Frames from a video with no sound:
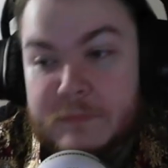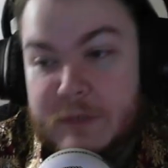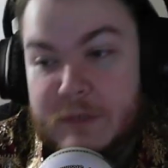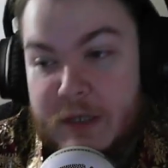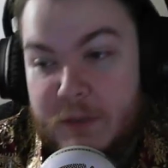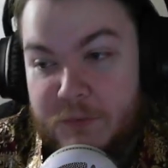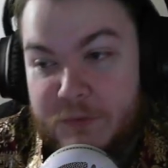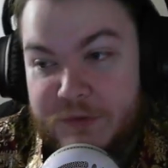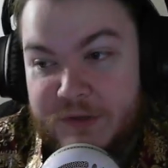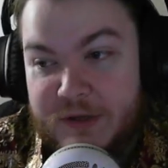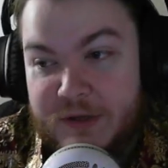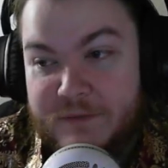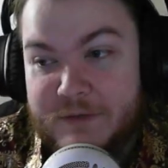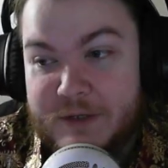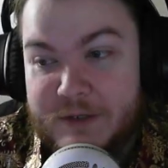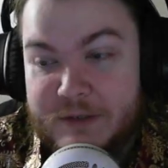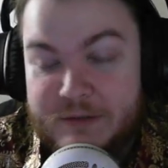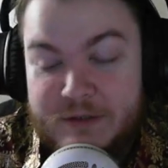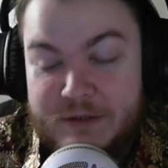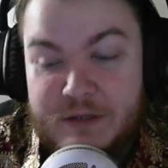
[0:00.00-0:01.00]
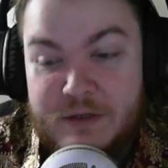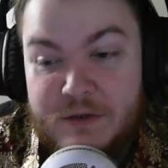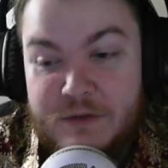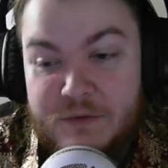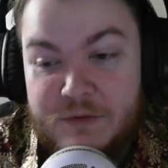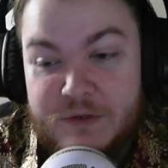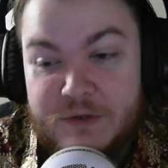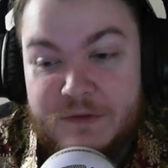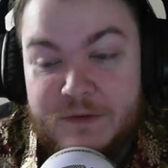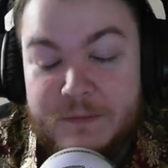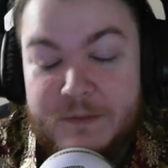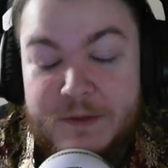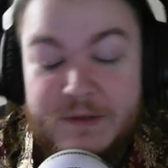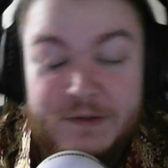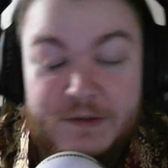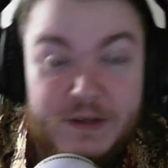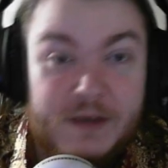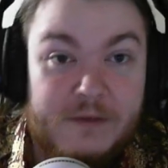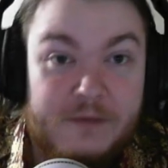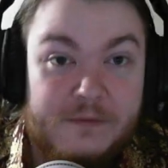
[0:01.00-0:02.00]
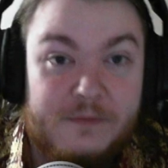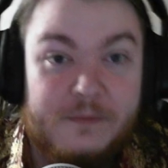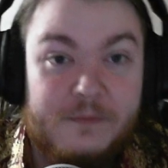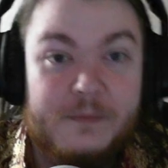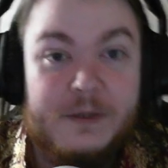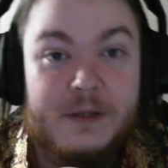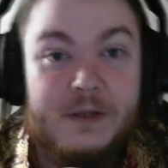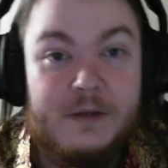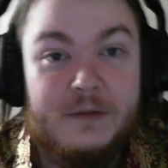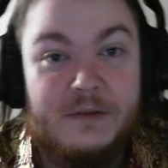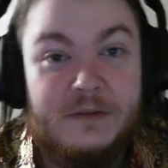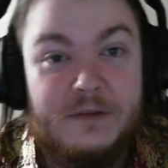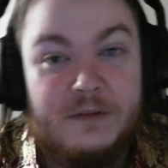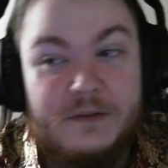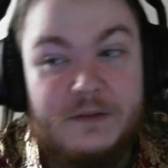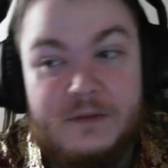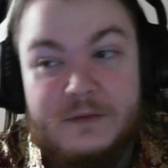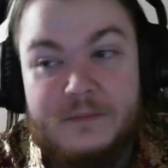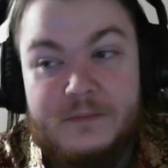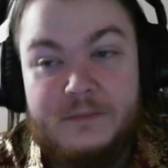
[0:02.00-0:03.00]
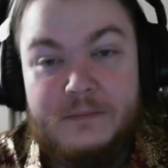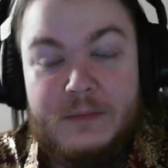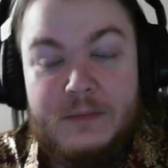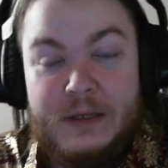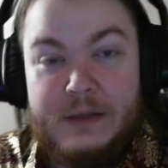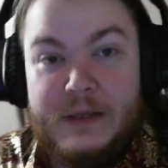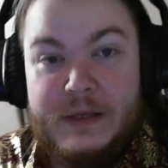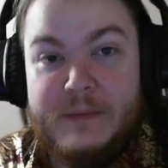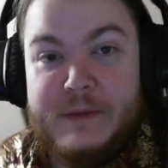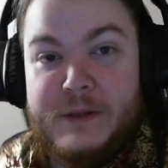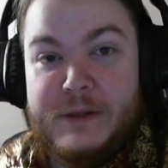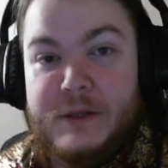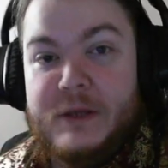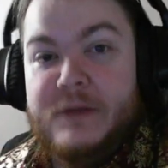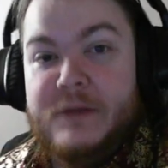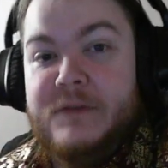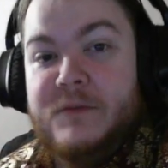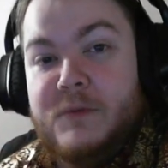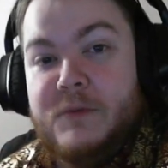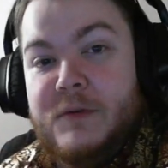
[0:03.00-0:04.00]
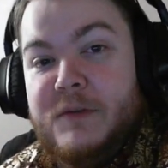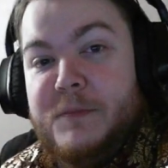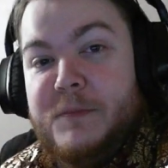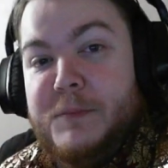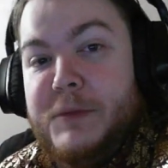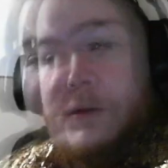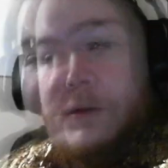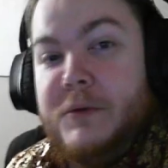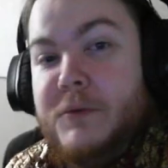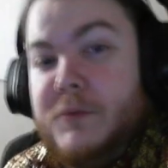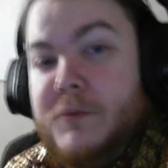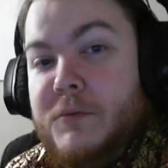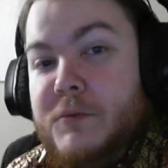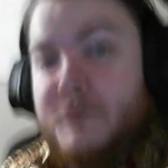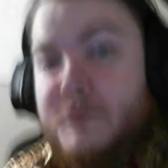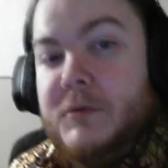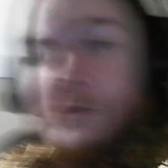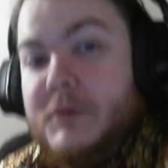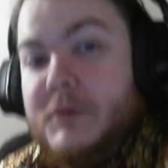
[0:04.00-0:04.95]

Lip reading: will save and continue just to be safe, because my lemon likes to explode.